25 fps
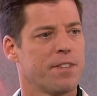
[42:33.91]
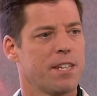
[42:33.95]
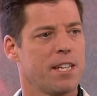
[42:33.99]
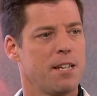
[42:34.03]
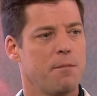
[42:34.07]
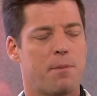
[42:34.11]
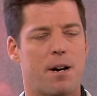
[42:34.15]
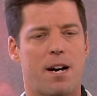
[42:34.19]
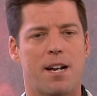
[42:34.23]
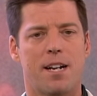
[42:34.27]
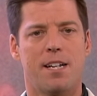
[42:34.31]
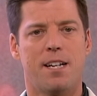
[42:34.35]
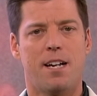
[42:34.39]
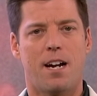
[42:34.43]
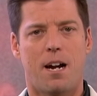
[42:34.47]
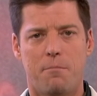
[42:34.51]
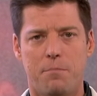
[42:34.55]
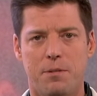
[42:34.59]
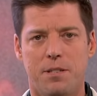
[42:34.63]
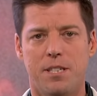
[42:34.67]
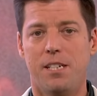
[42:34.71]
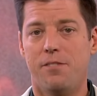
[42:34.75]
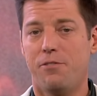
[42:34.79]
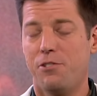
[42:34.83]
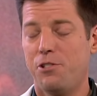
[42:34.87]
He bought it, I
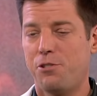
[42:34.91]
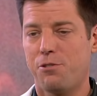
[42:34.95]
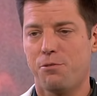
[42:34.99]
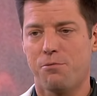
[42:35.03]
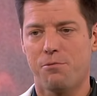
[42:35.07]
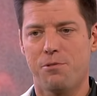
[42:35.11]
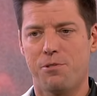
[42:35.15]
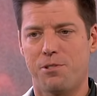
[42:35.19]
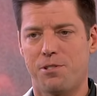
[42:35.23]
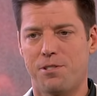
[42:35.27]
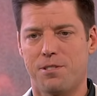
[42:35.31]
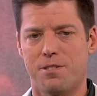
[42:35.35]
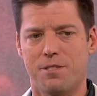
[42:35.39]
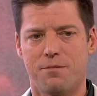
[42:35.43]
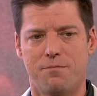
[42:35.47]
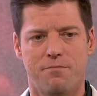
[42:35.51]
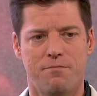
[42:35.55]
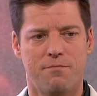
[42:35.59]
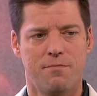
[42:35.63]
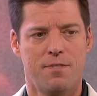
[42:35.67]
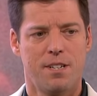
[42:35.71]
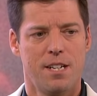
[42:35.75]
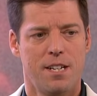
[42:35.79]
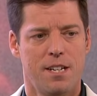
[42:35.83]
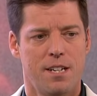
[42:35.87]
believe, in Jerusalem,